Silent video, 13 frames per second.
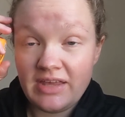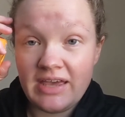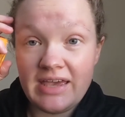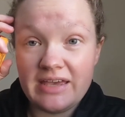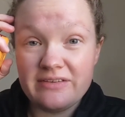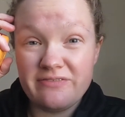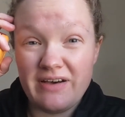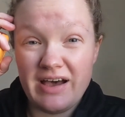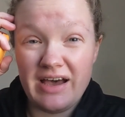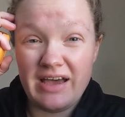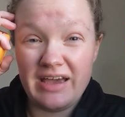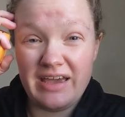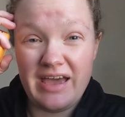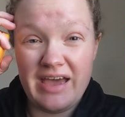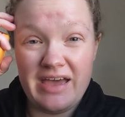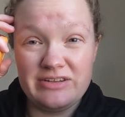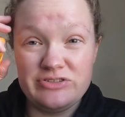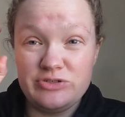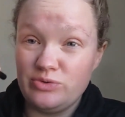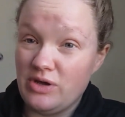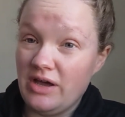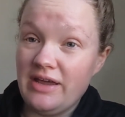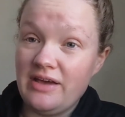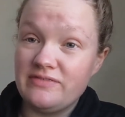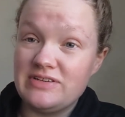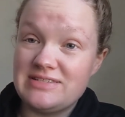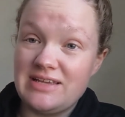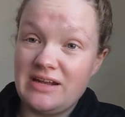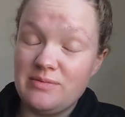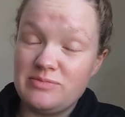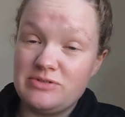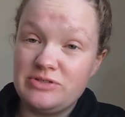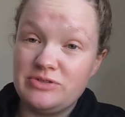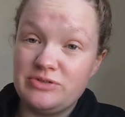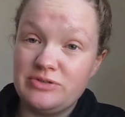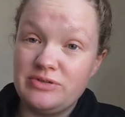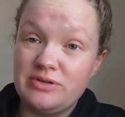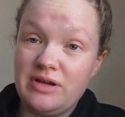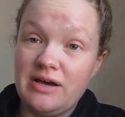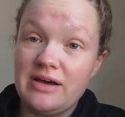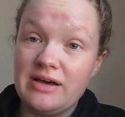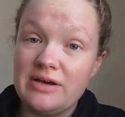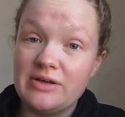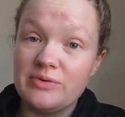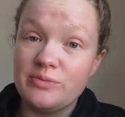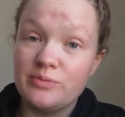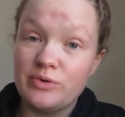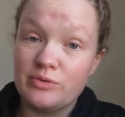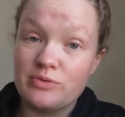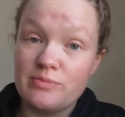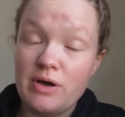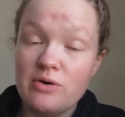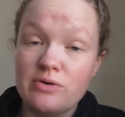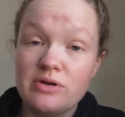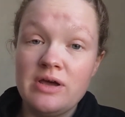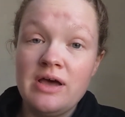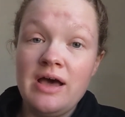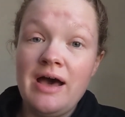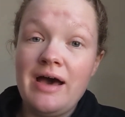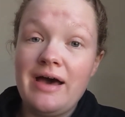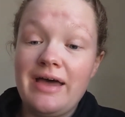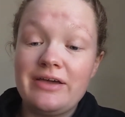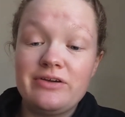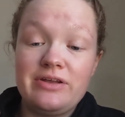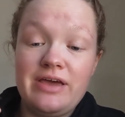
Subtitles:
If I do not have it set up to one remote, I could